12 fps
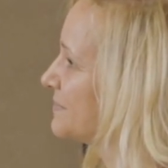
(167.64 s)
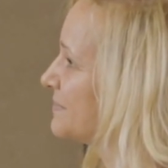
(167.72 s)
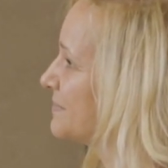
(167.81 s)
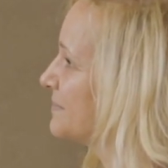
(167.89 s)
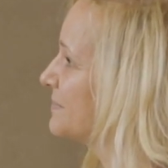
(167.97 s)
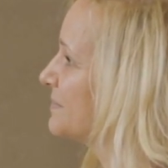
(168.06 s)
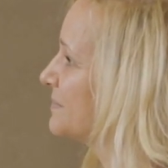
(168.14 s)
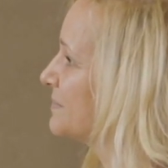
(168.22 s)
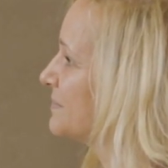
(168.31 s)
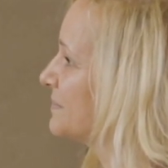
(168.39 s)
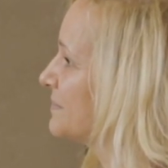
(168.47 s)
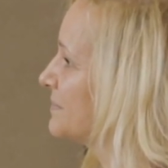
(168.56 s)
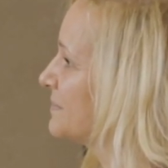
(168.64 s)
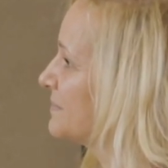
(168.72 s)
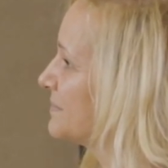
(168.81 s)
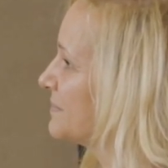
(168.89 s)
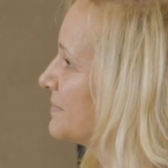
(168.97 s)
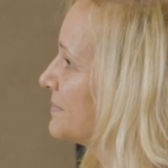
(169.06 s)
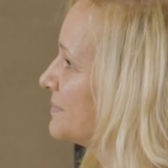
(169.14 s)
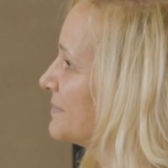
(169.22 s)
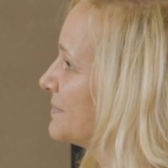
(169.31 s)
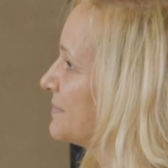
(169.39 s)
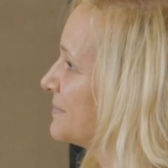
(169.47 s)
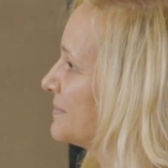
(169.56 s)

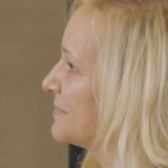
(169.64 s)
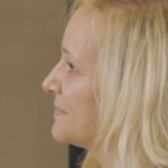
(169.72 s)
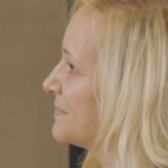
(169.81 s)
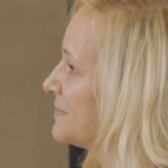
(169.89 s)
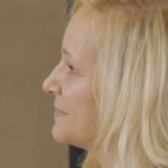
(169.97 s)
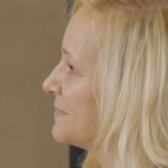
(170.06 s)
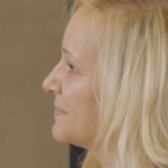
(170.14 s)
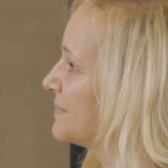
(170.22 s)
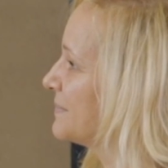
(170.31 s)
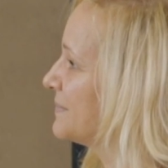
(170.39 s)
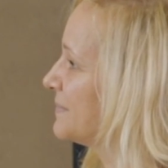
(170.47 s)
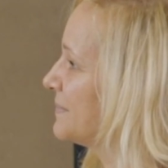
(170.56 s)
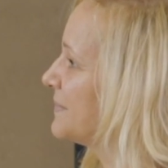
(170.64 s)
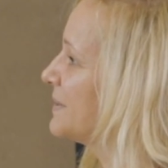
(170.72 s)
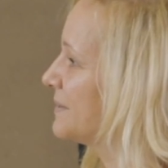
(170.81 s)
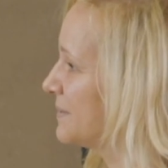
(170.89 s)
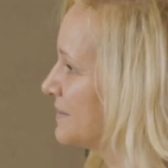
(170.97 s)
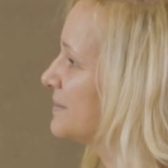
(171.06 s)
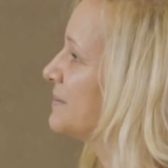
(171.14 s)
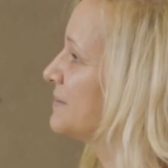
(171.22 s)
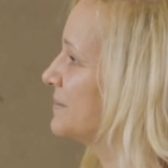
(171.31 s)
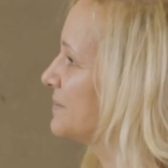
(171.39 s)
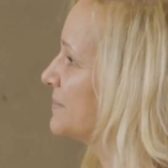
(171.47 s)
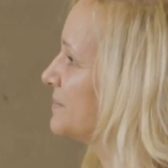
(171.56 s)

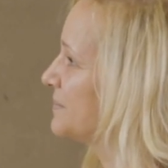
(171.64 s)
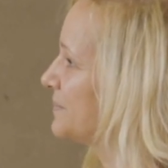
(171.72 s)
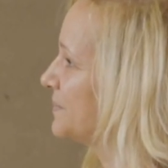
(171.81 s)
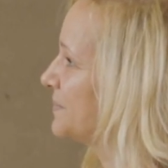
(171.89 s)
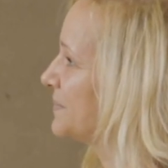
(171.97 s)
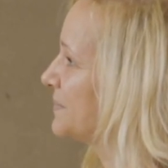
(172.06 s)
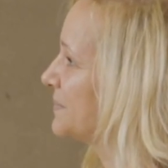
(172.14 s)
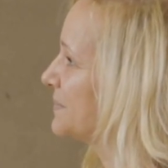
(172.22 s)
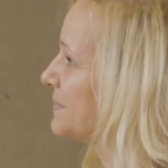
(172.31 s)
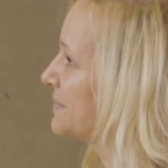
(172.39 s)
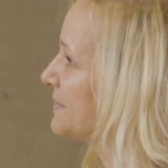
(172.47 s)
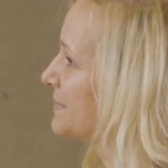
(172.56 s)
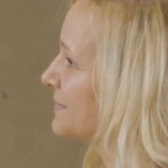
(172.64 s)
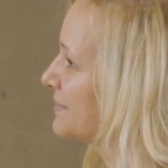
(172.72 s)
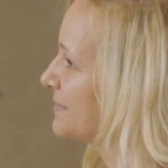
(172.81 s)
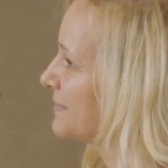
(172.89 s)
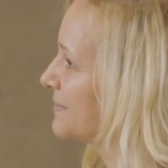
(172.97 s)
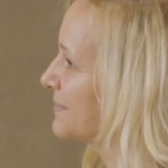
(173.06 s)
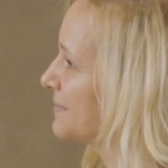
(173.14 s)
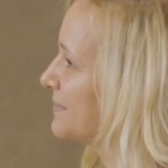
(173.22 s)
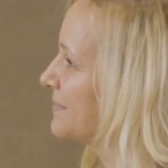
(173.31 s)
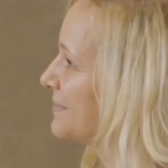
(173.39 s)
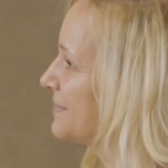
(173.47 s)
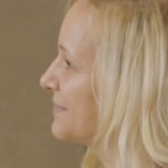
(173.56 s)

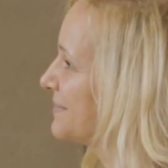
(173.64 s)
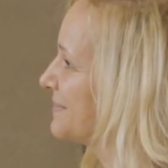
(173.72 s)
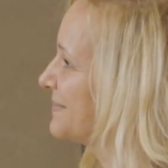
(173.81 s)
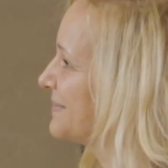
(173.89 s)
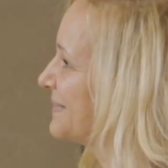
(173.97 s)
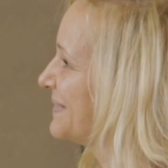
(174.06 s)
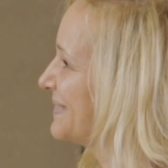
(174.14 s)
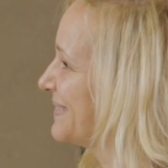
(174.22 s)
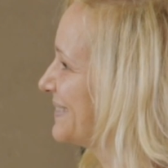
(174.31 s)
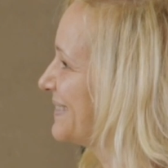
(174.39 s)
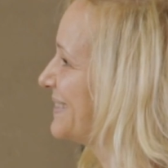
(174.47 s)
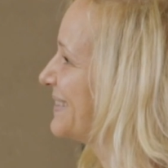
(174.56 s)
This person isn't speaking.